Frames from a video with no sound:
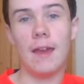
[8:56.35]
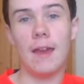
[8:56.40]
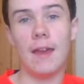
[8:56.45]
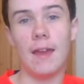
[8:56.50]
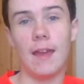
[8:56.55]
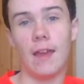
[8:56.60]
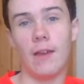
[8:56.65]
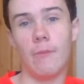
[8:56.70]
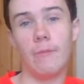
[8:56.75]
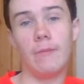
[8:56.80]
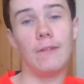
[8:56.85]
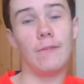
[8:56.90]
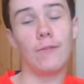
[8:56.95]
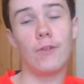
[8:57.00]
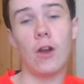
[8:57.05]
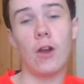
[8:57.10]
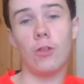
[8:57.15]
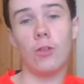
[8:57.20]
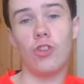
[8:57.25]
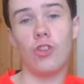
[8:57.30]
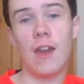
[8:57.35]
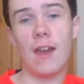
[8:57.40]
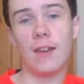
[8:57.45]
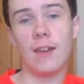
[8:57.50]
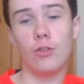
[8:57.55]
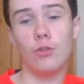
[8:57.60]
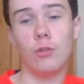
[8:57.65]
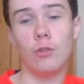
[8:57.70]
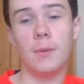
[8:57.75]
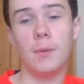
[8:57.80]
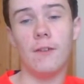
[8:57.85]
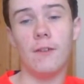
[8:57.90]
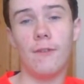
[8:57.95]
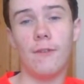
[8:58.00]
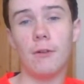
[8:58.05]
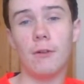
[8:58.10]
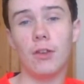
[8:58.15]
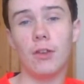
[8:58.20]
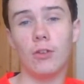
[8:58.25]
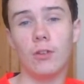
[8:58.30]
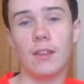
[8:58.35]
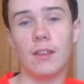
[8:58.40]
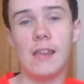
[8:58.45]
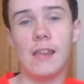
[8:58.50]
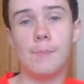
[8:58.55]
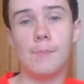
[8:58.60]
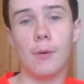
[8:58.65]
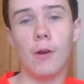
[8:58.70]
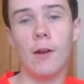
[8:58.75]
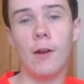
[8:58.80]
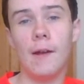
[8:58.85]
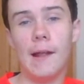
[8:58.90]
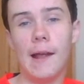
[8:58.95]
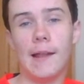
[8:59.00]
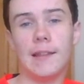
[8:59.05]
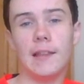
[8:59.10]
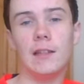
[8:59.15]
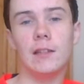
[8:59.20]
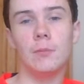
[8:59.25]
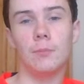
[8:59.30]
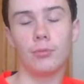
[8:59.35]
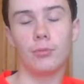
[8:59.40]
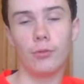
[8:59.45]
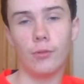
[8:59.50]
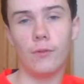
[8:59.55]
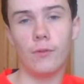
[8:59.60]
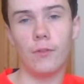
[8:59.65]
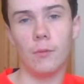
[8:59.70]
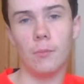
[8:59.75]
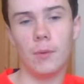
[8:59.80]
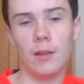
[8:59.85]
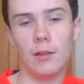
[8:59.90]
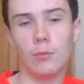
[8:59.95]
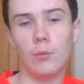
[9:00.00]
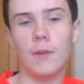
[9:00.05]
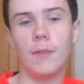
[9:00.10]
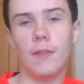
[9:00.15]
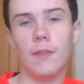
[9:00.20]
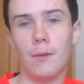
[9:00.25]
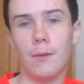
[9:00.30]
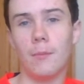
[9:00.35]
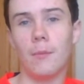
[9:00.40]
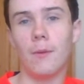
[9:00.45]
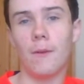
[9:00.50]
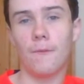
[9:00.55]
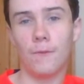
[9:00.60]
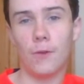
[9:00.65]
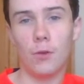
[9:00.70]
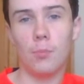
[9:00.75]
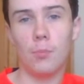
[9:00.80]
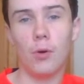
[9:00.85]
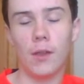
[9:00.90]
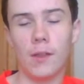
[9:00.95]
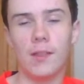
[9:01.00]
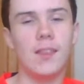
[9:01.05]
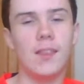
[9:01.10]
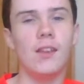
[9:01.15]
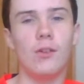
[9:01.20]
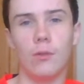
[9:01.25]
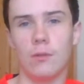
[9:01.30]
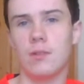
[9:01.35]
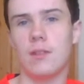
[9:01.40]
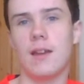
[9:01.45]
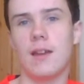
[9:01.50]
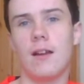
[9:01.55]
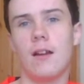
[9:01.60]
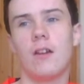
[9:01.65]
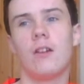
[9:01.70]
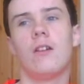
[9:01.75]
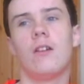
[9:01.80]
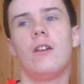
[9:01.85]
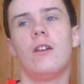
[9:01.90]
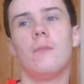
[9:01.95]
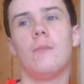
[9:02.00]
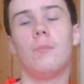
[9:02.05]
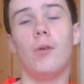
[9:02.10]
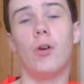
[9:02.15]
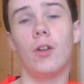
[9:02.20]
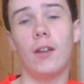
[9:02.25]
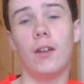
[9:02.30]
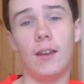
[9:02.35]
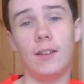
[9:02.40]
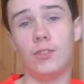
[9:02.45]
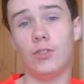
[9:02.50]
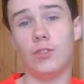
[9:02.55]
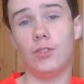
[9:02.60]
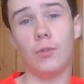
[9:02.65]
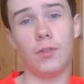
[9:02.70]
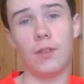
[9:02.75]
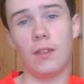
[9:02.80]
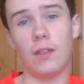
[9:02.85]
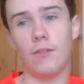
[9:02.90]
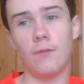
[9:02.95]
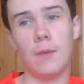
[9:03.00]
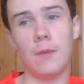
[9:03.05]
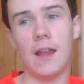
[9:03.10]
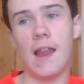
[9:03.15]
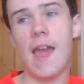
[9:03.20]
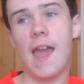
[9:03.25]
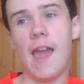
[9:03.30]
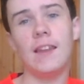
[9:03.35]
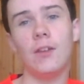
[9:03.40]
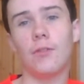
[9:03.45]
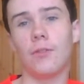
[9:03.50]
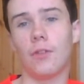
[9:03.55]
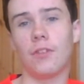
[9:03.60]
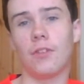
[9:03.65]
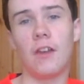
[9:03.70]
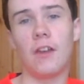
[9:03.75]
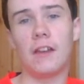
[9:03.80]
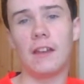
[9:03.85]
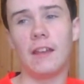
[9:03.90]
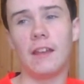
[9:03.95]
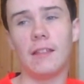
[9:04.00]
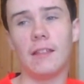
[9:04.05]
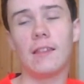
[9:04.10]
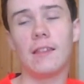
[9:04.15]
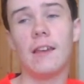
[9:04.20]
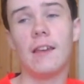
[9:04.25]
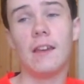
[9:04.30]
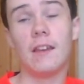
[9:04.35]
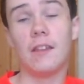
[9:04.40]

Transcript: They've got Cech, who will be a very good keeper, and he'll improve them. He'll win them a few points here and there. But I don't think they've made any other signings.